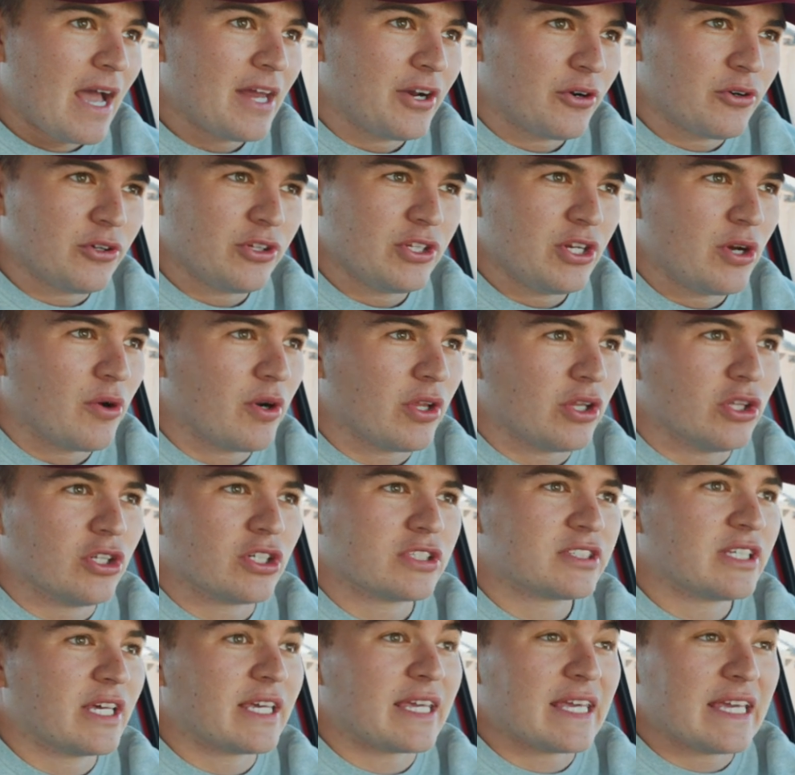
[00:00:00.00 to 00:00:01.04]
don't really know what it looks
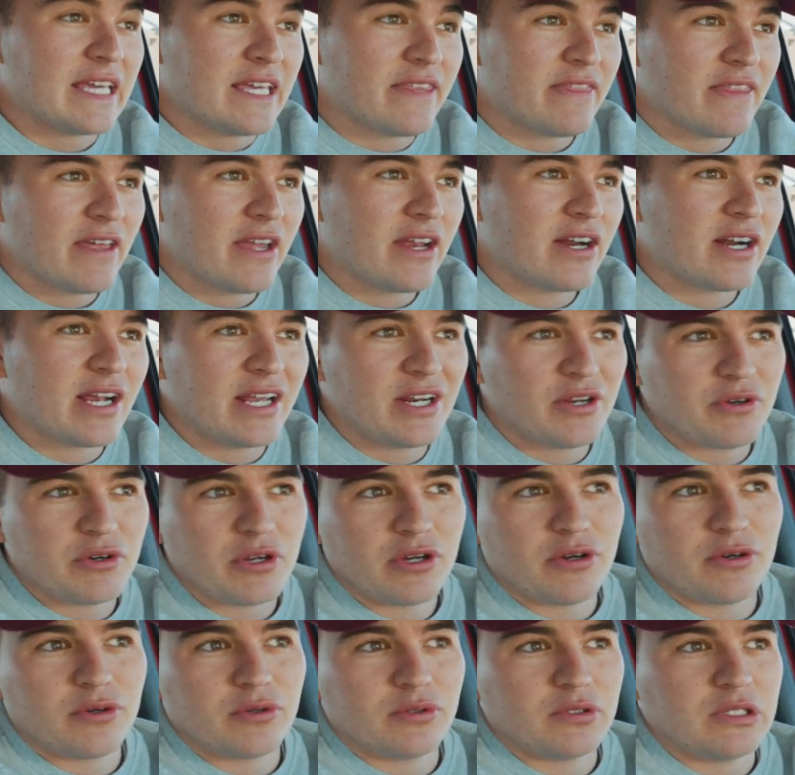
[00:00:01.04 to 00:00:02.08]
like in there. I don't
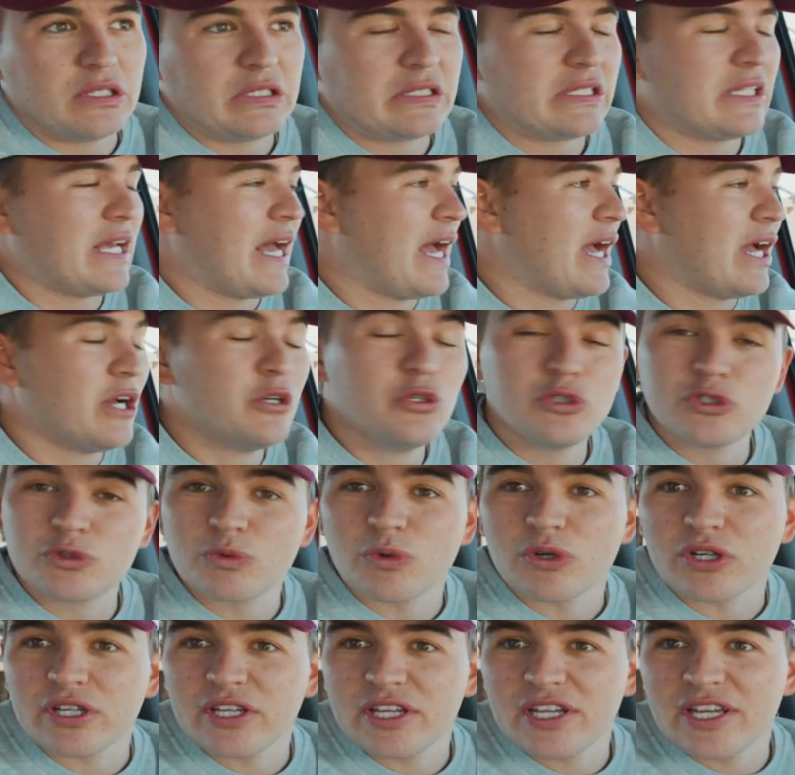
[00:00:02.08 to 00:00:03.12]
know who's
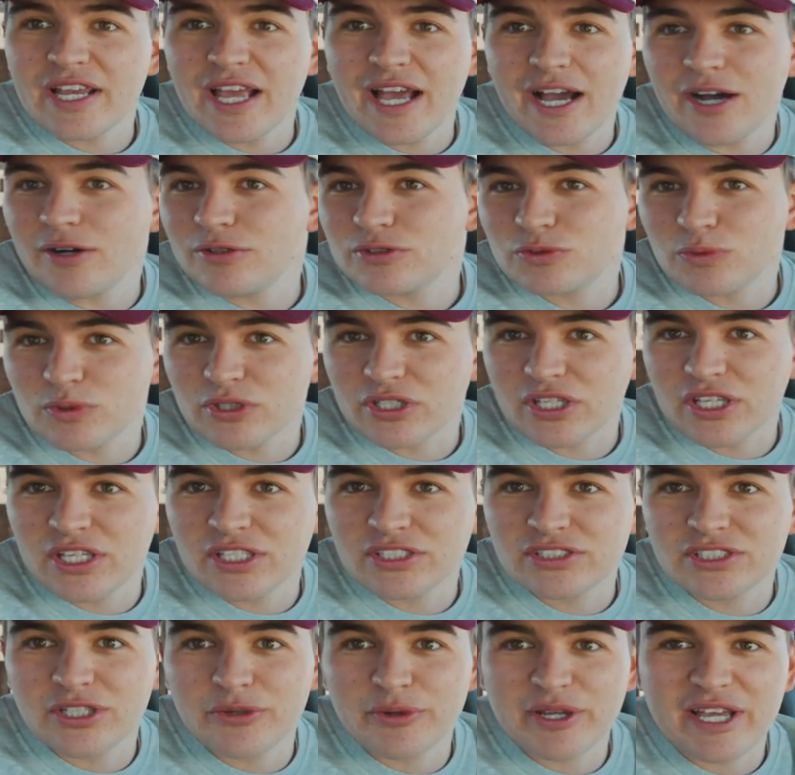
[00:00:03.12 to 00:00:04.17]
working, how it's working.
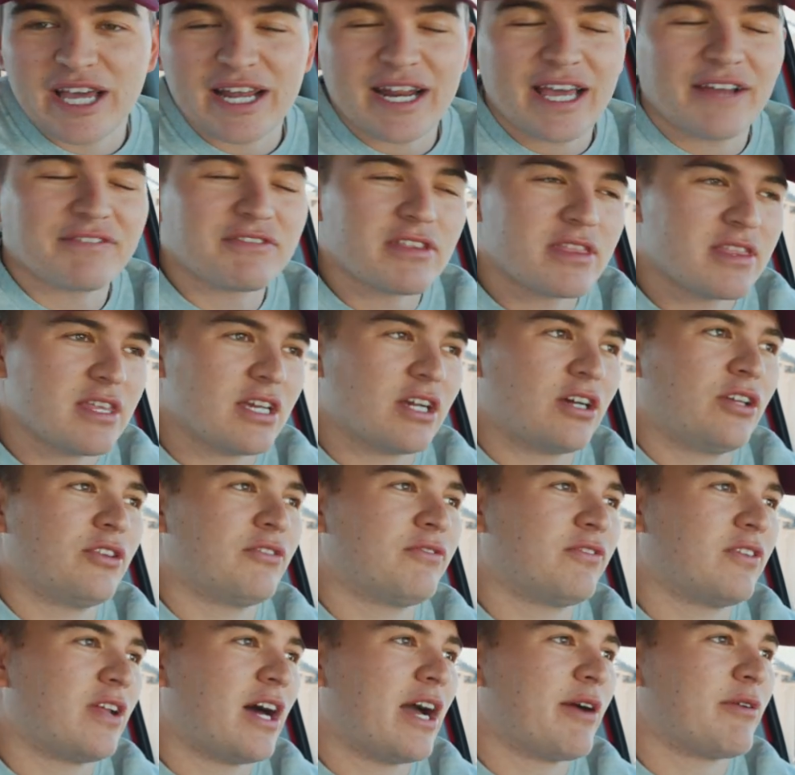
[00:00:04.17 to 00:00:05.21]
So we kind of have to think on the
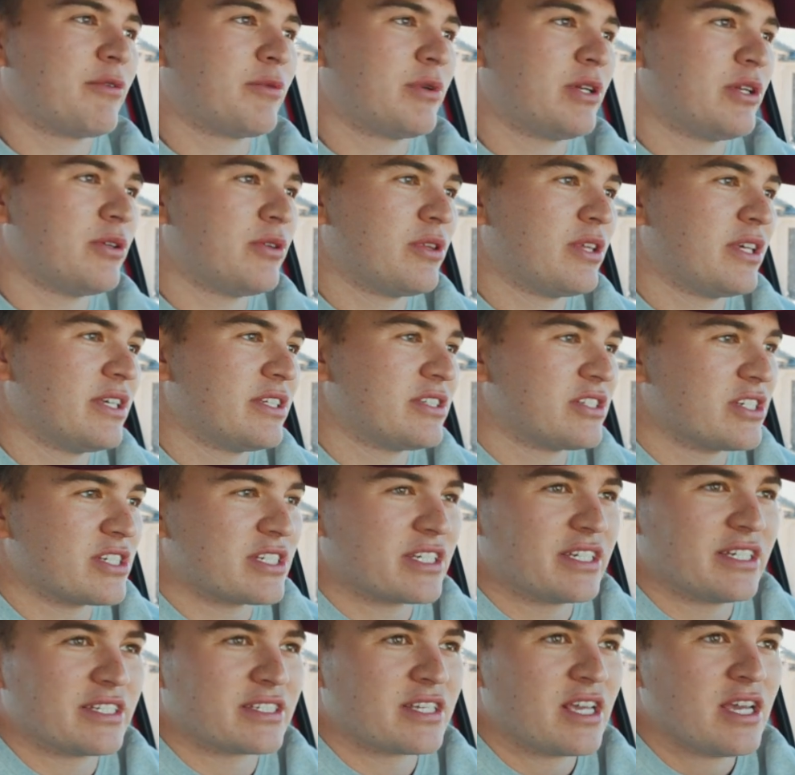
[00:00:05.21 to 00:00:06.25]
fly when we do these just
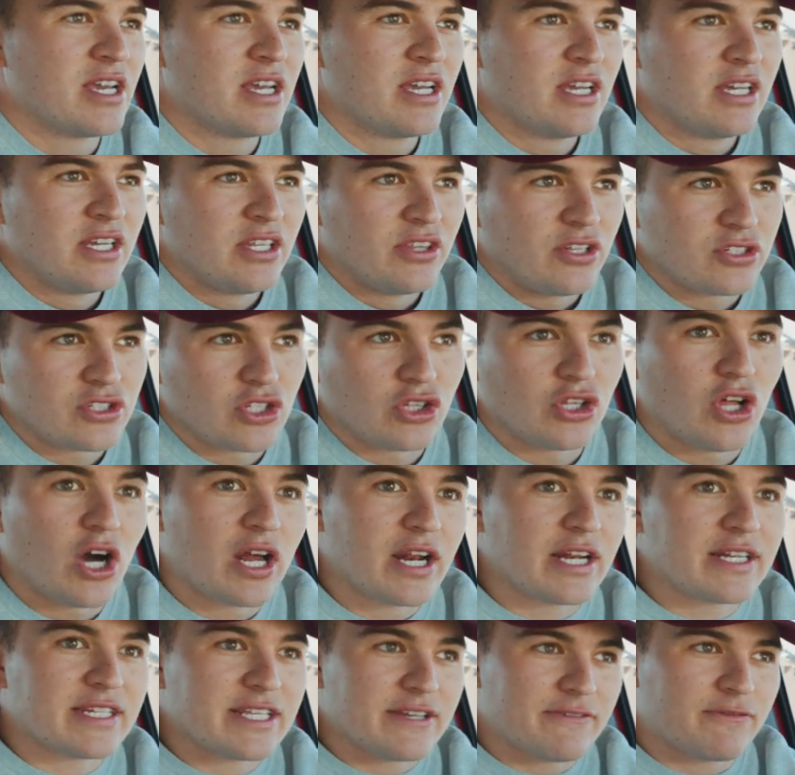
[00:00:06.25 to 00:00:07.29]
because there's a lot
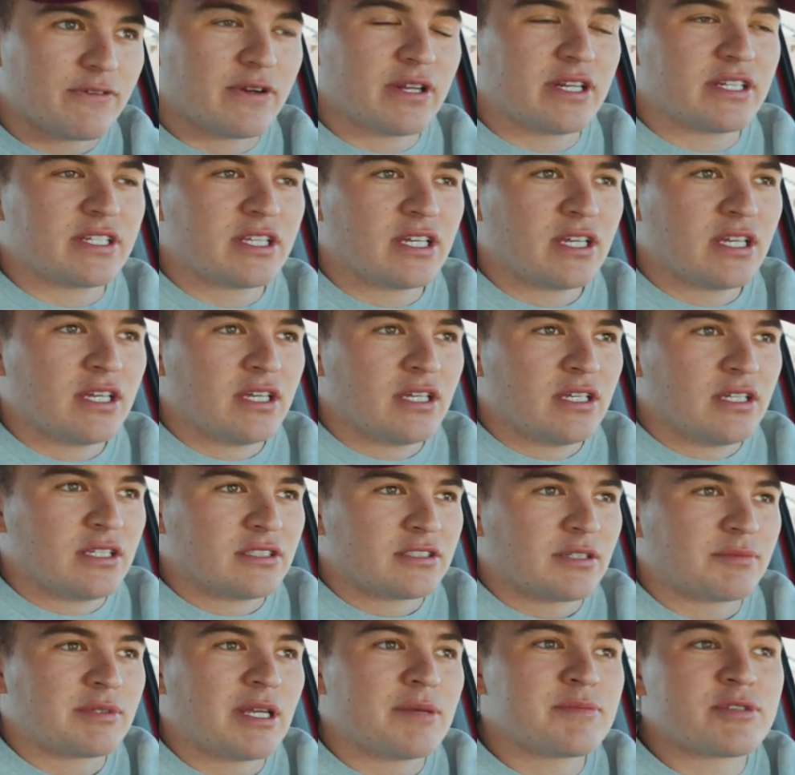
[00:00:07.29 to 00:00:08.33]
of different,
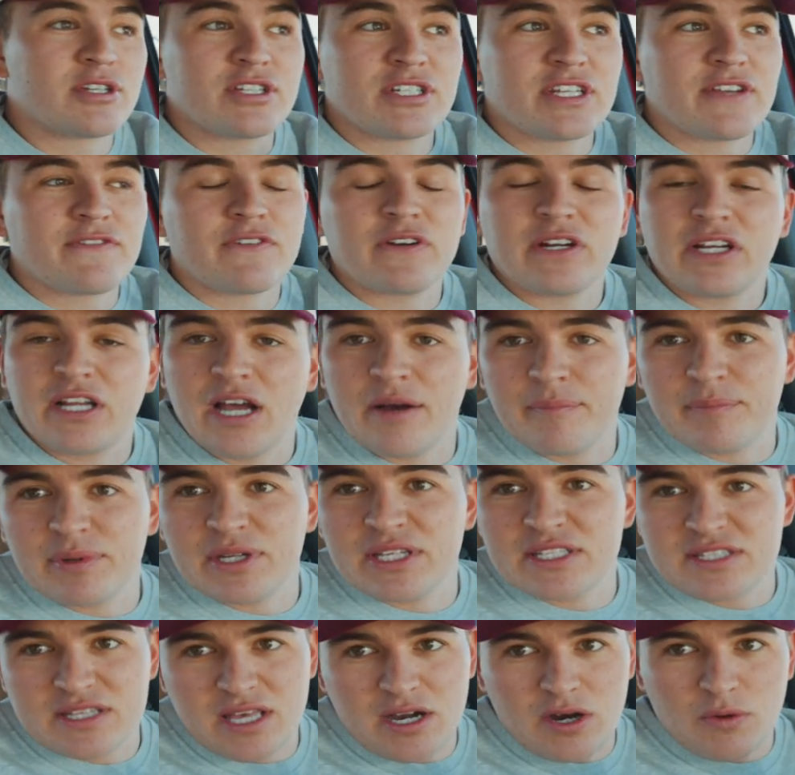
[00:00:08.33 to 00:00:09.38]
sometimes there's different
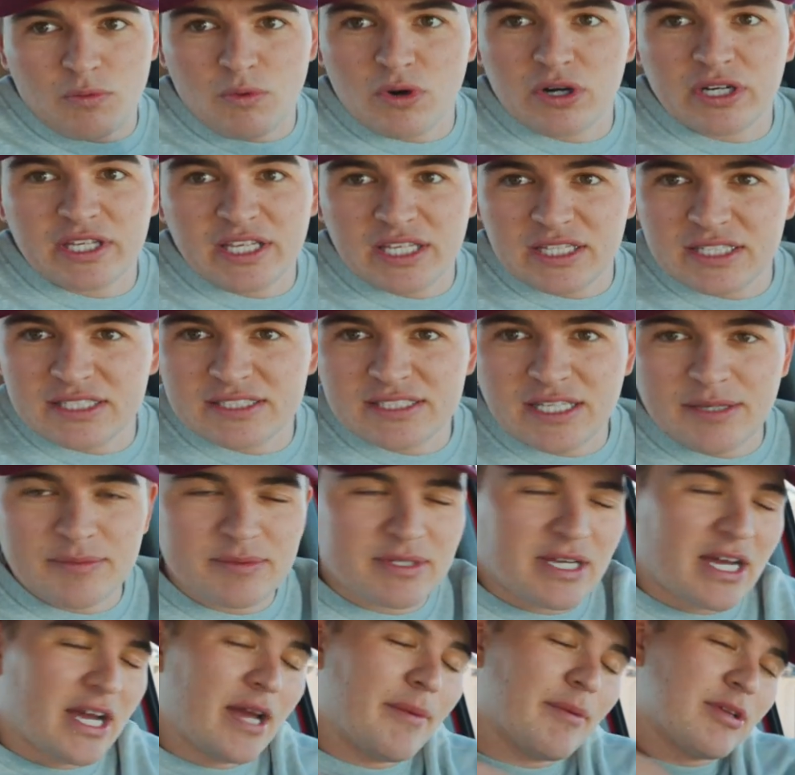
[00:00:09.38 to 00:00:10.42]
companies that are working at the same
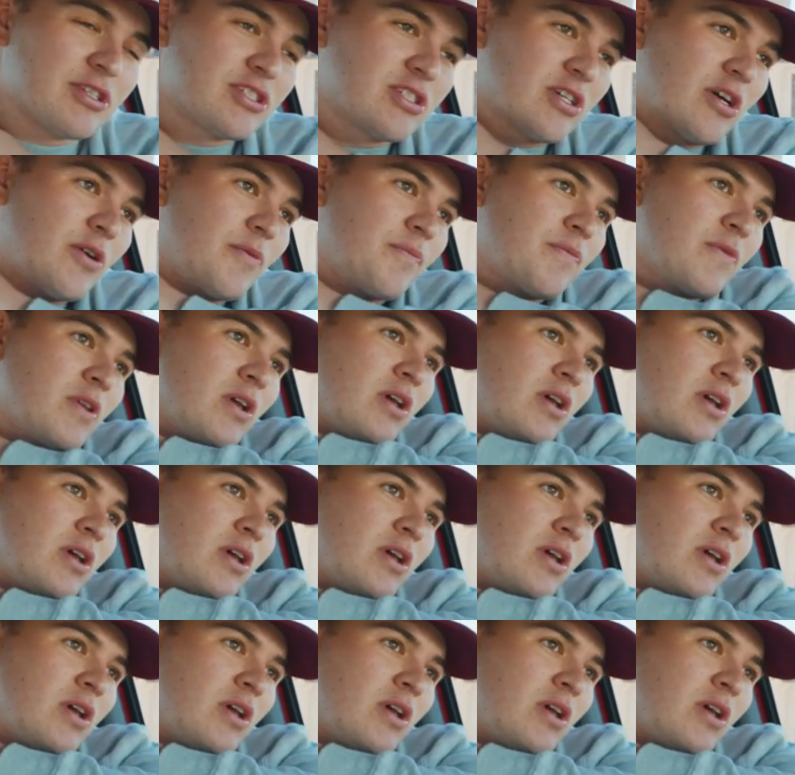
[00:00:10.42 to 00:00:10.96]
time. And so